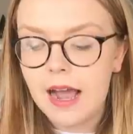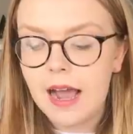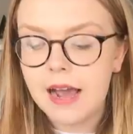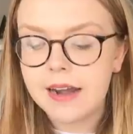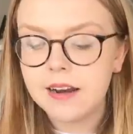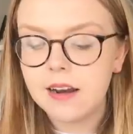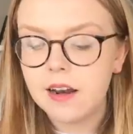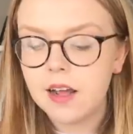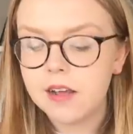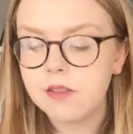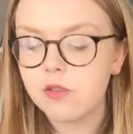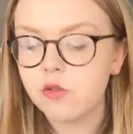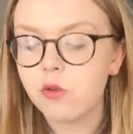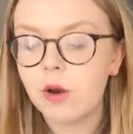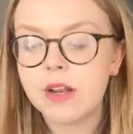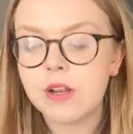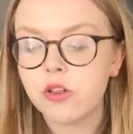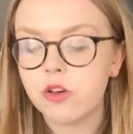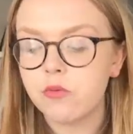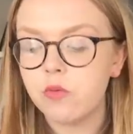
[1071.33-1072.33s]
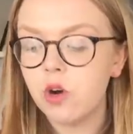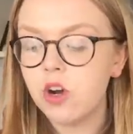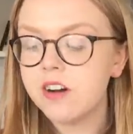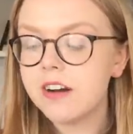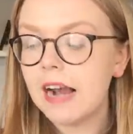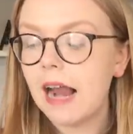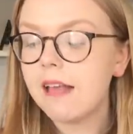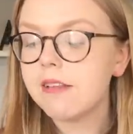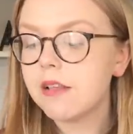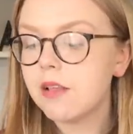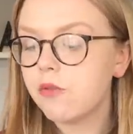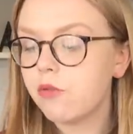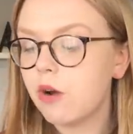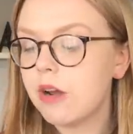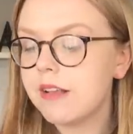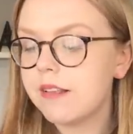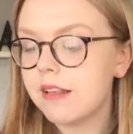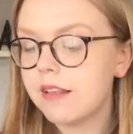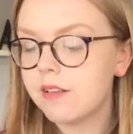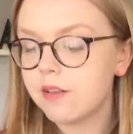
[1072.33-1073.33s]
Analyse a range of word classes,
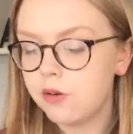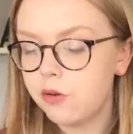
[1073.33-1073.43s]
phrases,